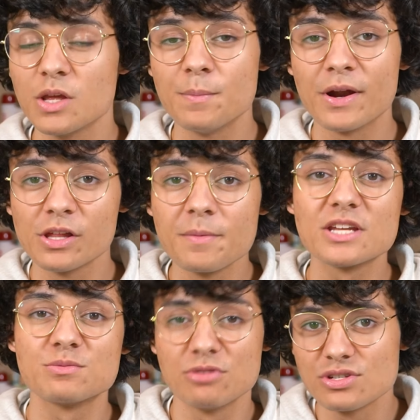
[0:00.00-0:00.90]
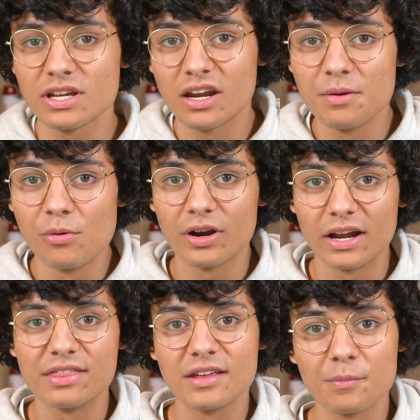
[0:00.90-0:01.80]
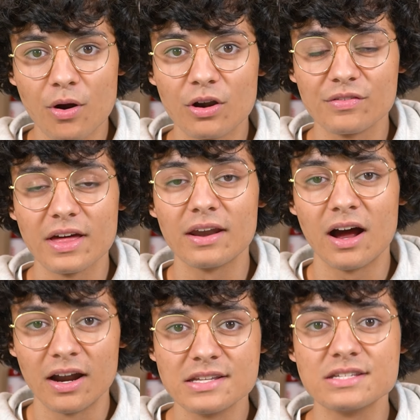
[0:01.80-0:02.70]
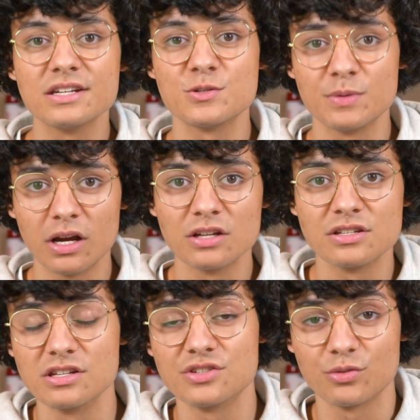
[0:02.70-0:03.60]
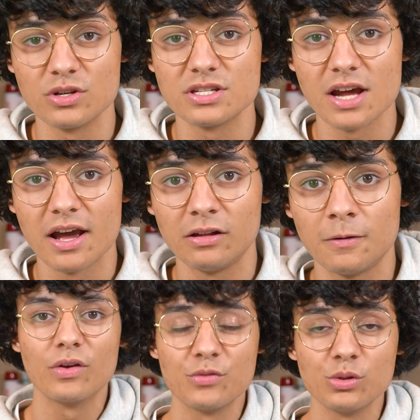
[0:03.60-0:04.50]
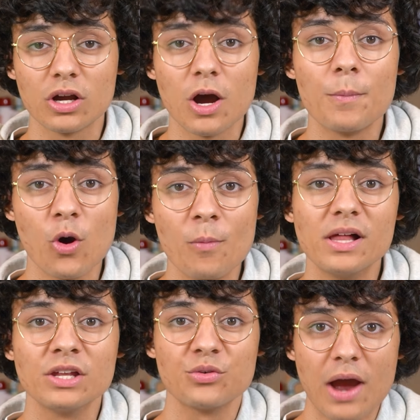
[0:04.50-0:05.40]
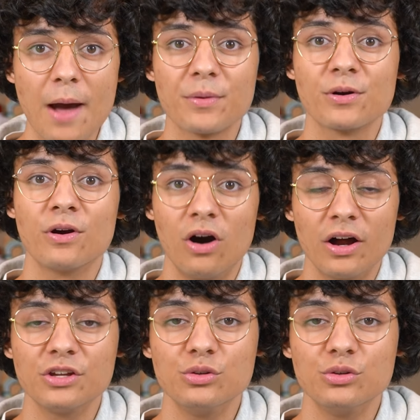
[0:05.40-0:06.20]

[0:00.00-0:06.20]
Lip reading: He barely makes music anymore, and I think part of that honestly is because of this freestyle. If you look up O'Malley rapper on